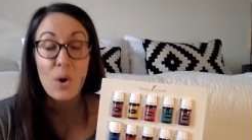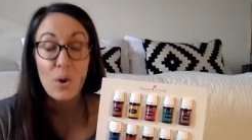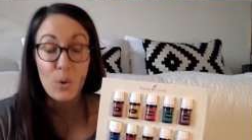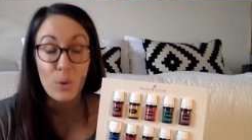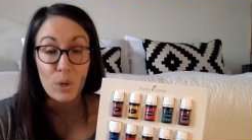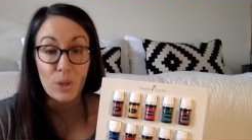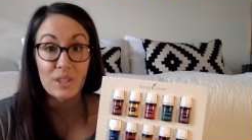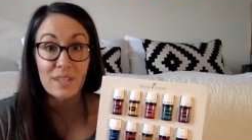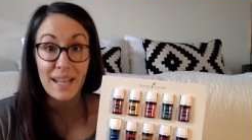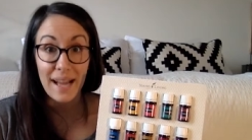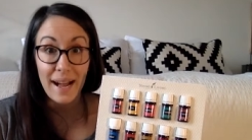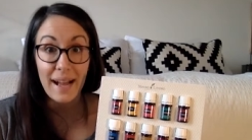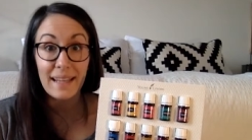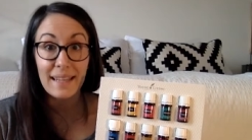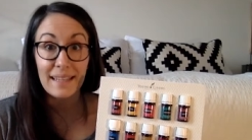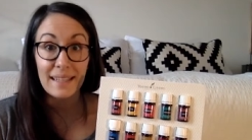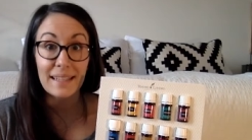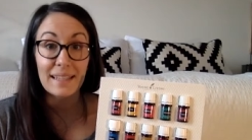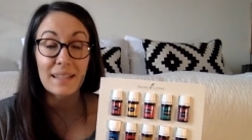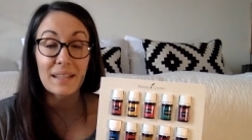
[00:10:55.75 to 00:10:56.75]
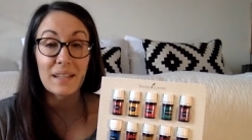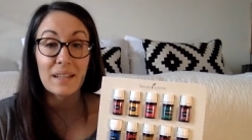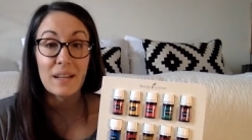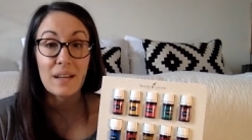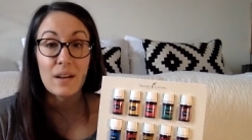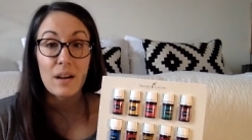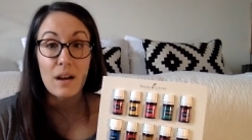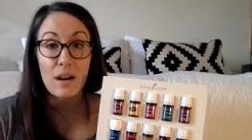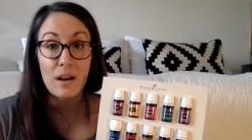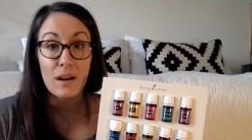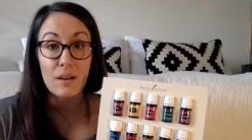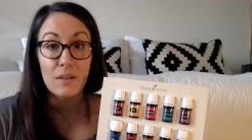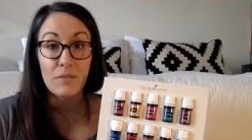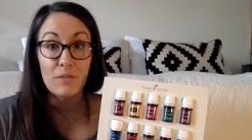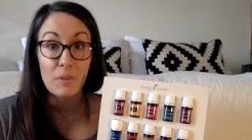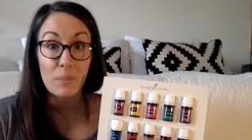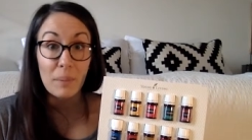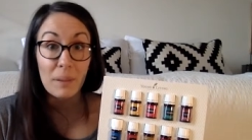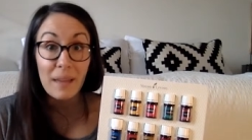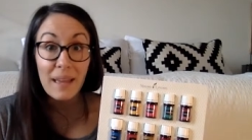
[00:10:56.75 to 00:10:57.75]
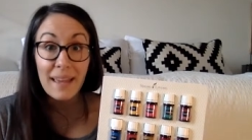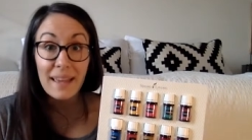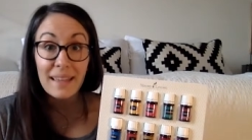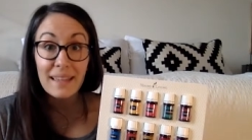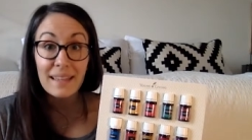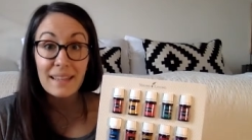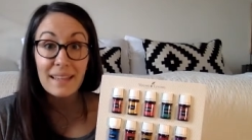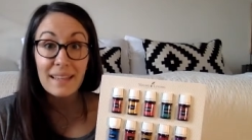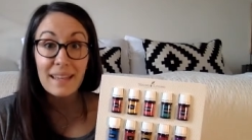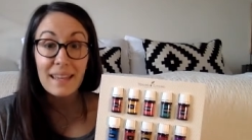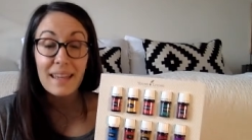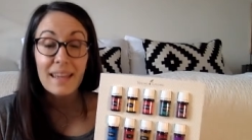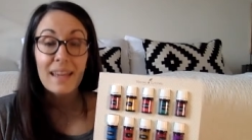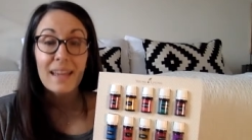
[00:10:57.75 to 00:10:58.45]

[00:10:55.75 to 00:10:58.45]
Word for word: or dying of the plague.